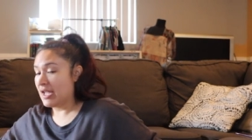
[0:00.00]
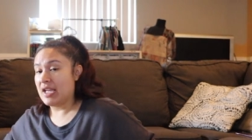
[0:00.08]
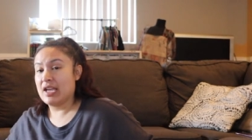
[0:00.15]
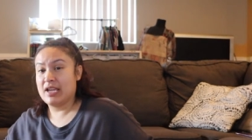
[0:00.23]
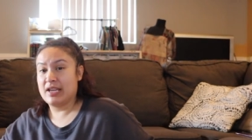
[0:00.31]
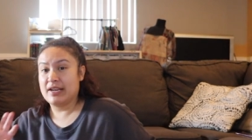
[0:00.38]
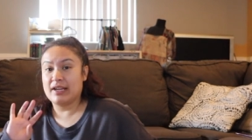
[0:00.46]

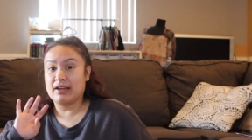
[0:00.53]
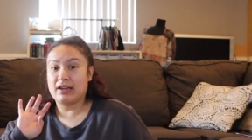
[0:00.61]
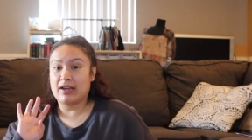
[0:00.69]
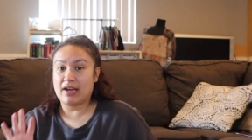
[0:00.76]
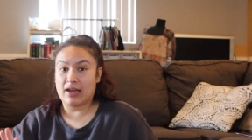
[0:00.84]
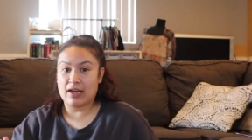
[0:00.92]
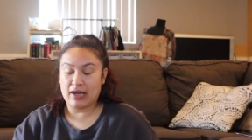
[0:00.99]
and
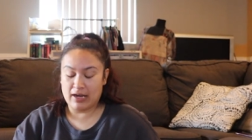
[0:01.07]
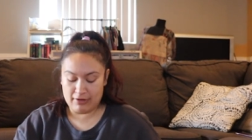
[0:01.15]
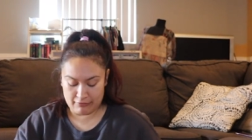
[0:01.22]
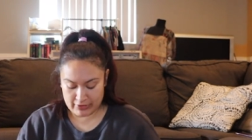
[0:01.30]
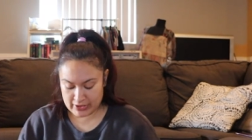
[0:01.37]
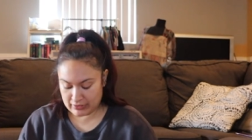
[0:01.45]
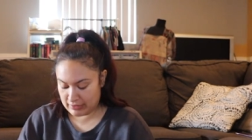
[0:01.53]
I
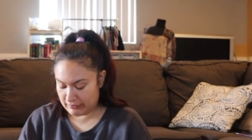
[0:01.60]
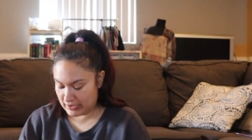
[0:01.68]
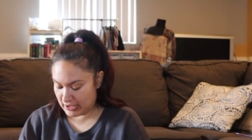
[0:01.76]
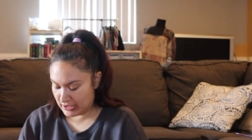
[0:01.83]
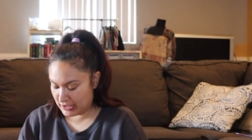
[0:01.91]
freaking love it.